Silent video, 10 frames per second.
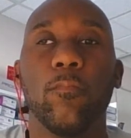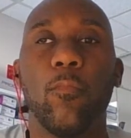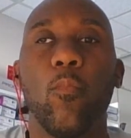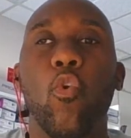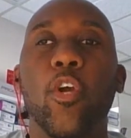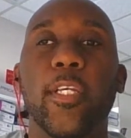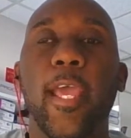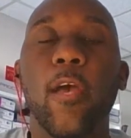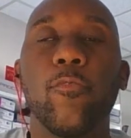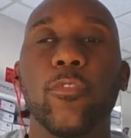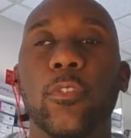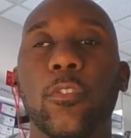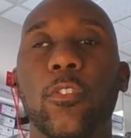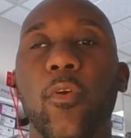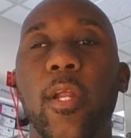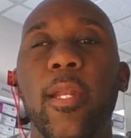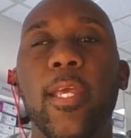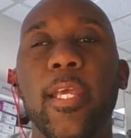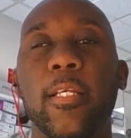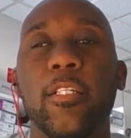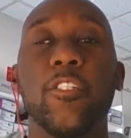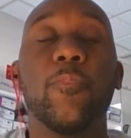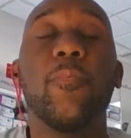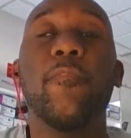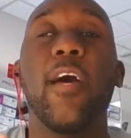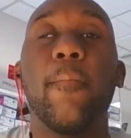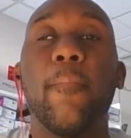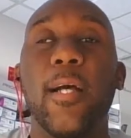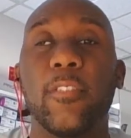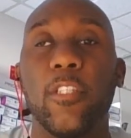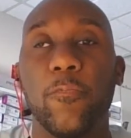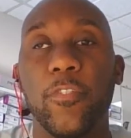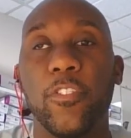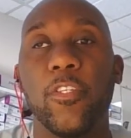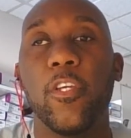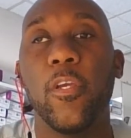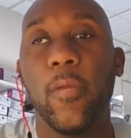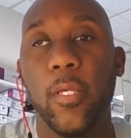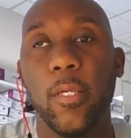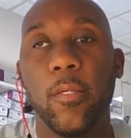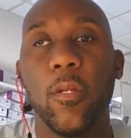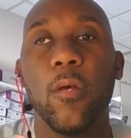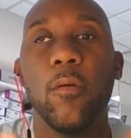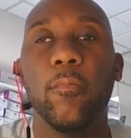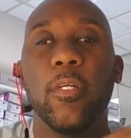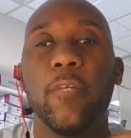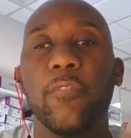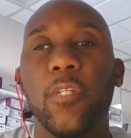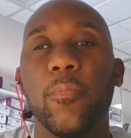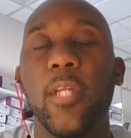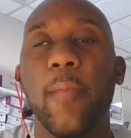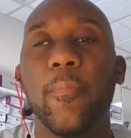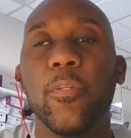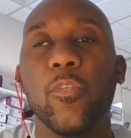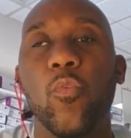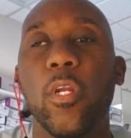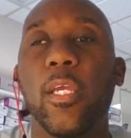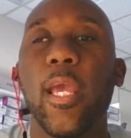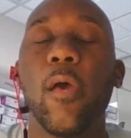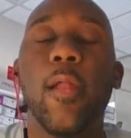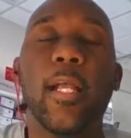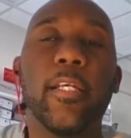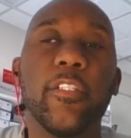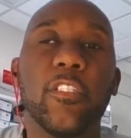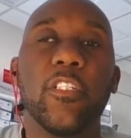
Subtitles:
more accounts so that it could just provide myself with security. If something happened to one account, I could just